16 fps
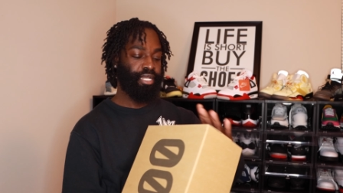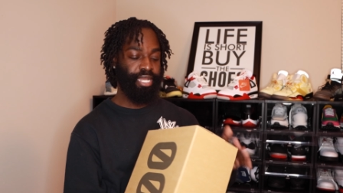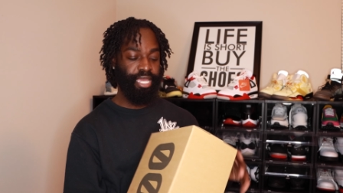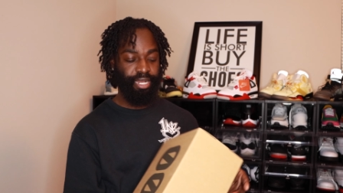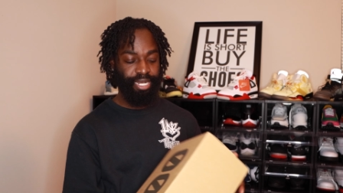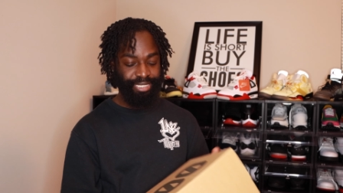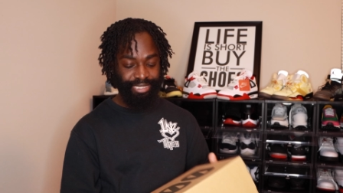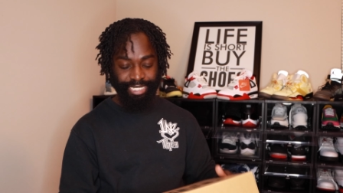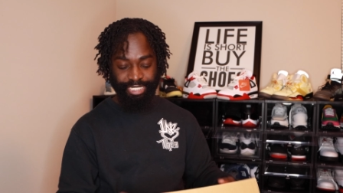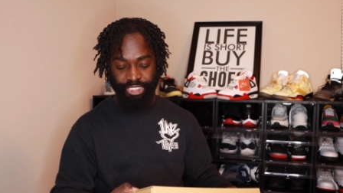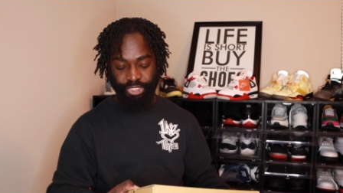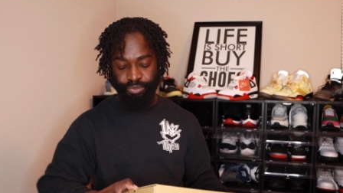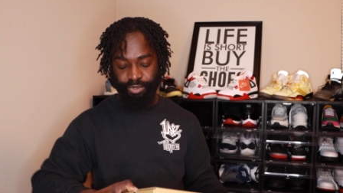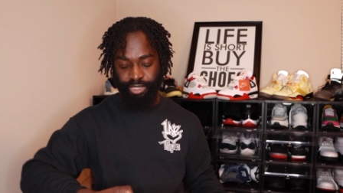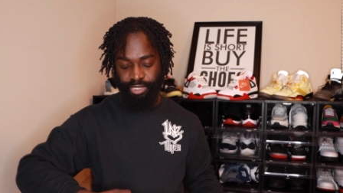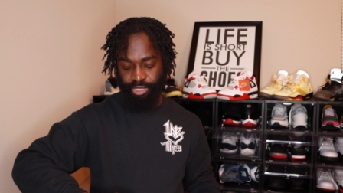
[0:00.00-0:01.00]
Now let's get
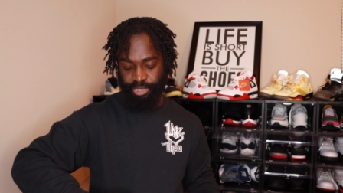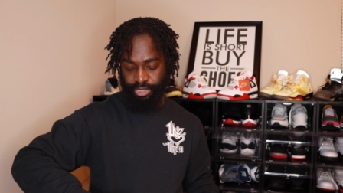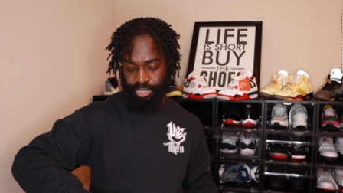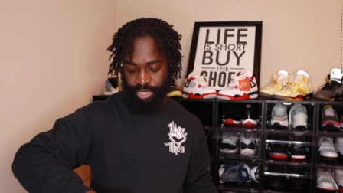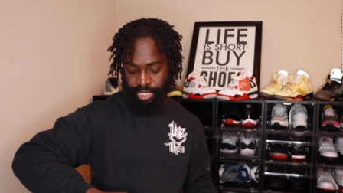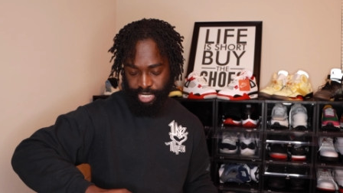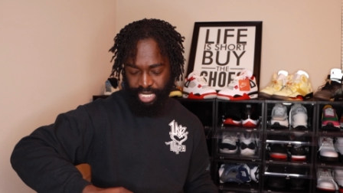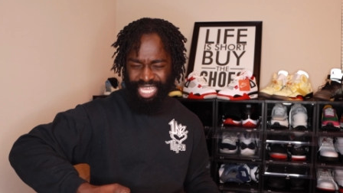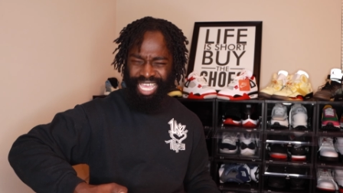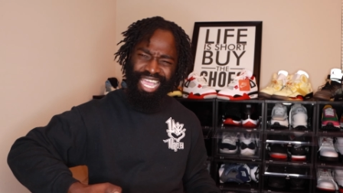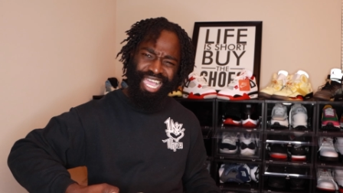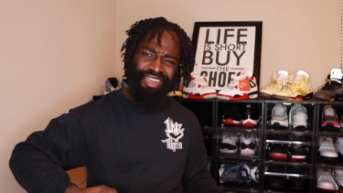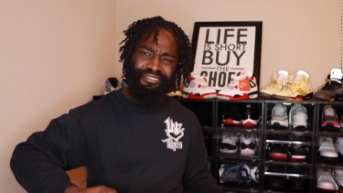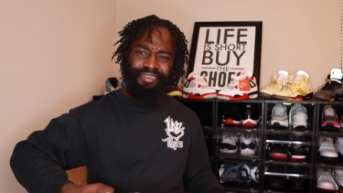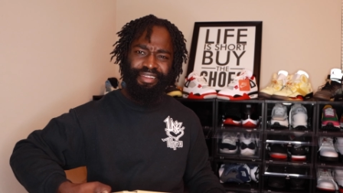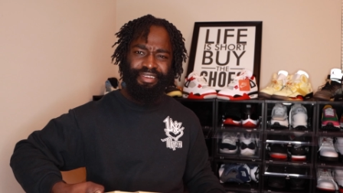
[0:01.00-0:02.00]
to it, cause
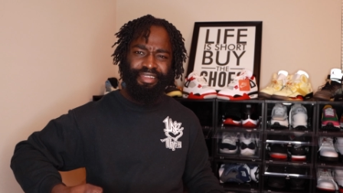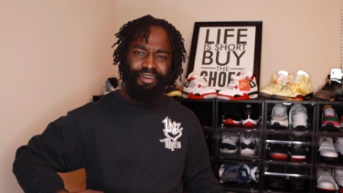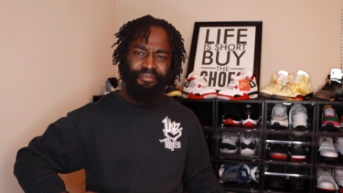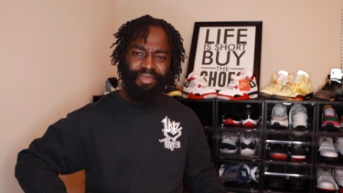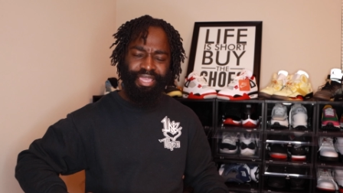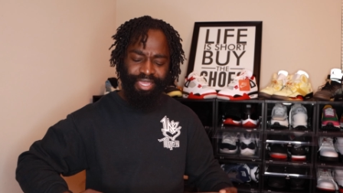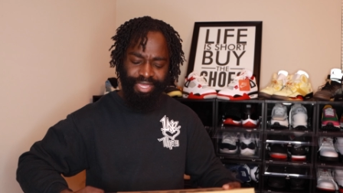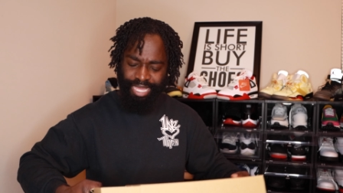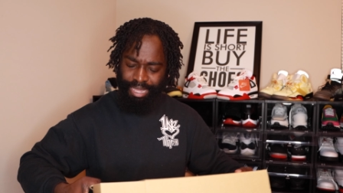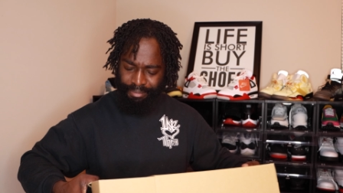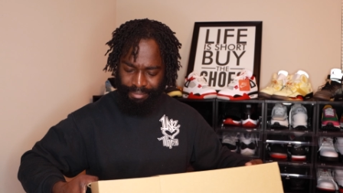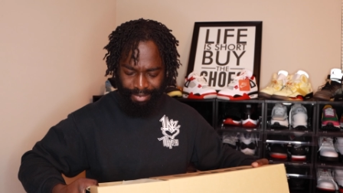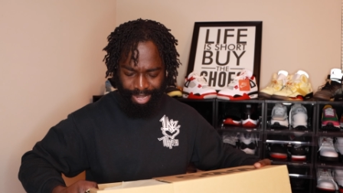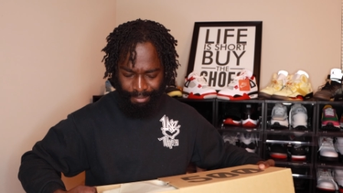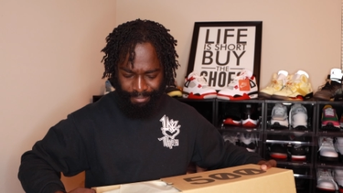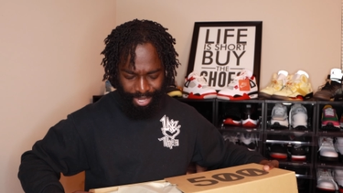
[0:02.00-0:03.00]
I already know, man. I'm,
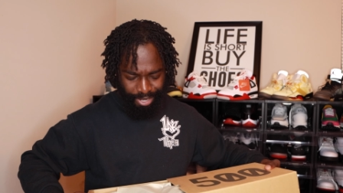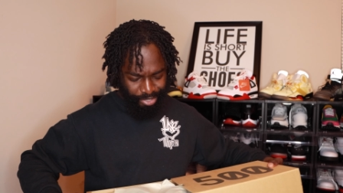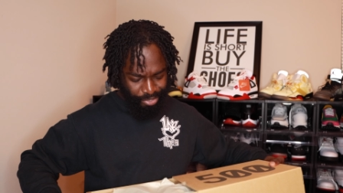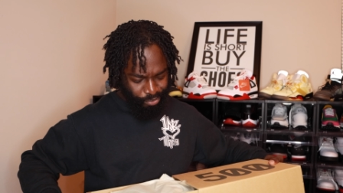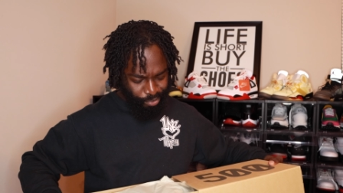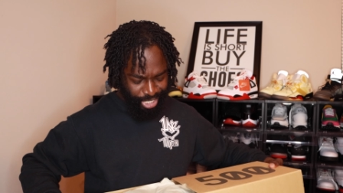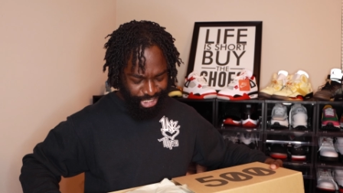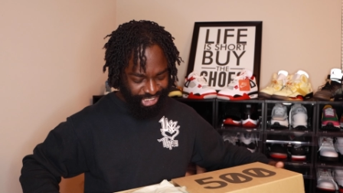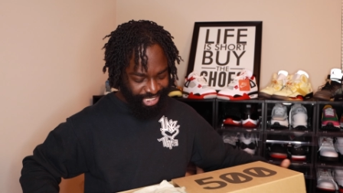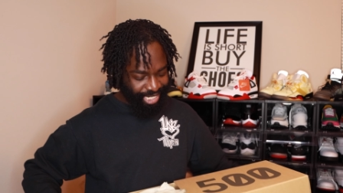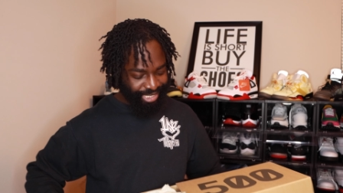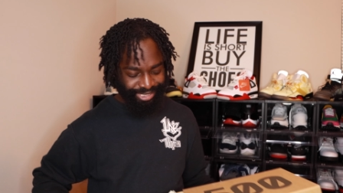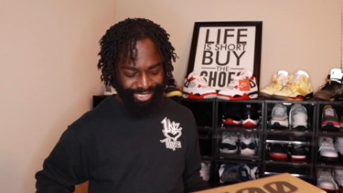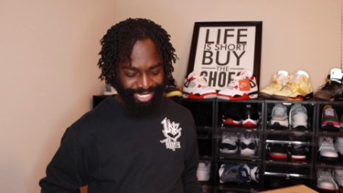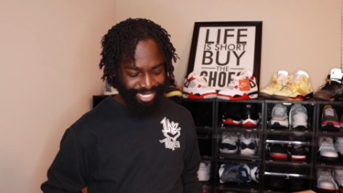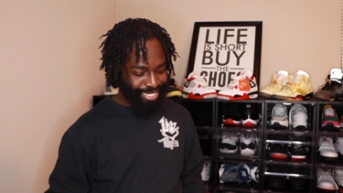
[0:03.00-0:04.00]
I'm not gonna waste
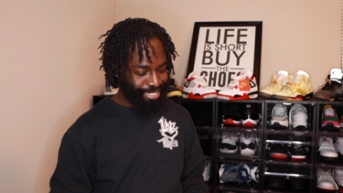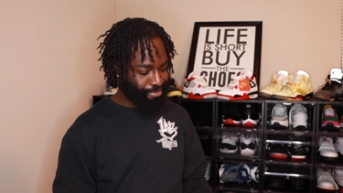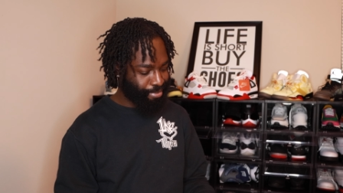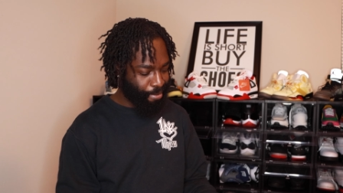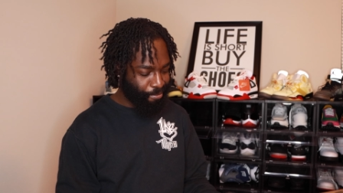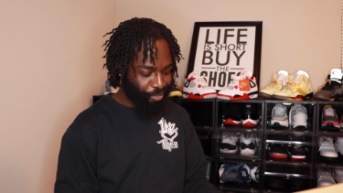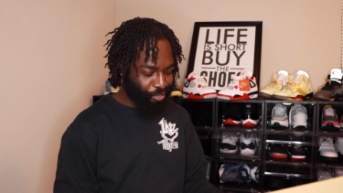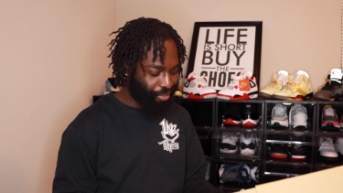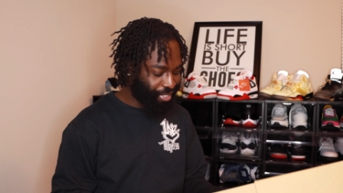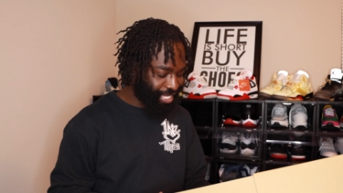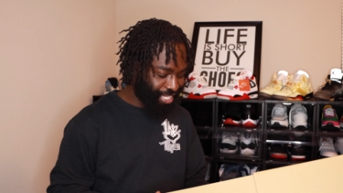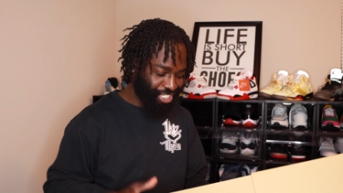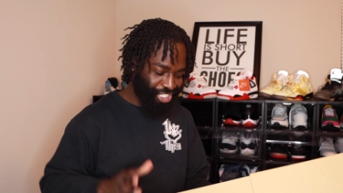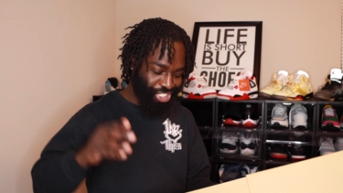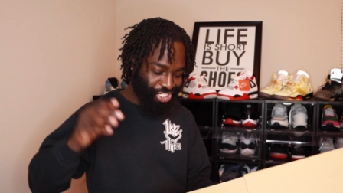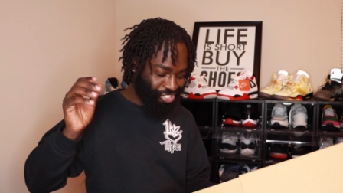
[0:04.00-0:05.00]
y'all time. I'm gonna
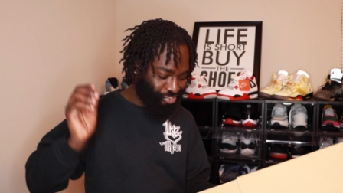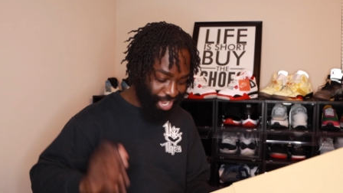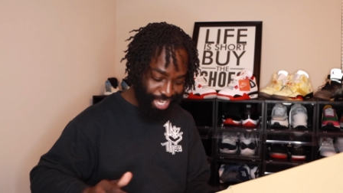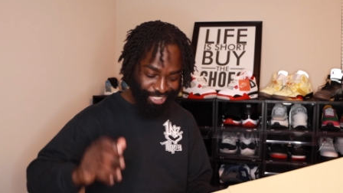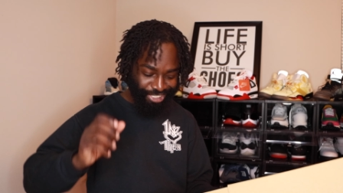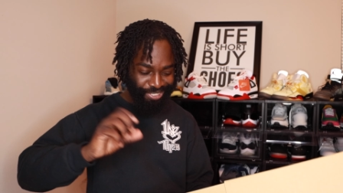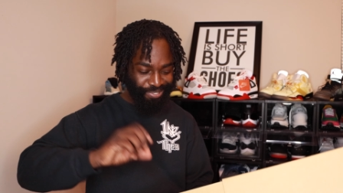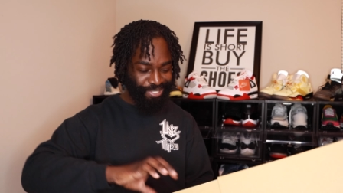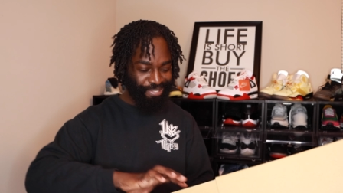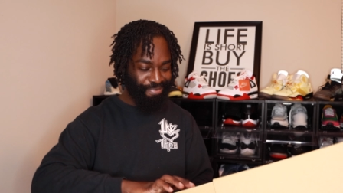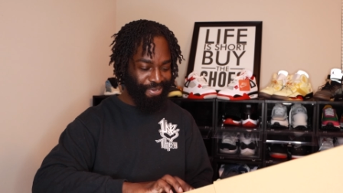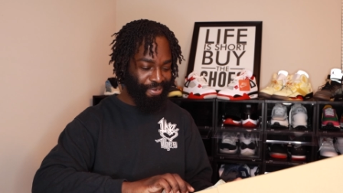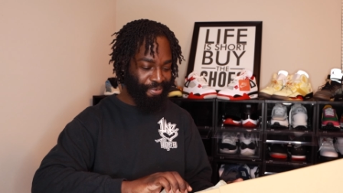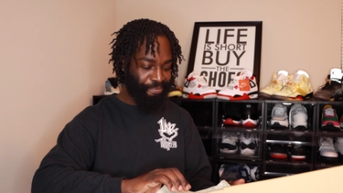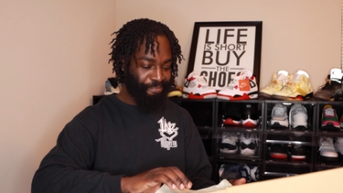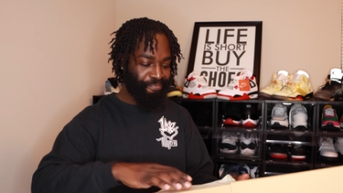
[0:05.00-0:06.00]
get straight to it,
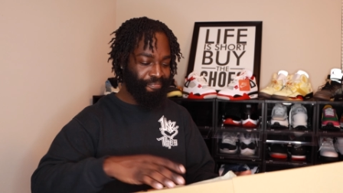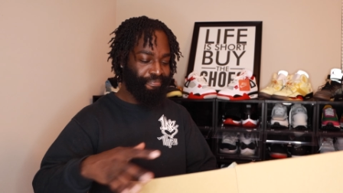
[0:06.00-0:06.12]
bro.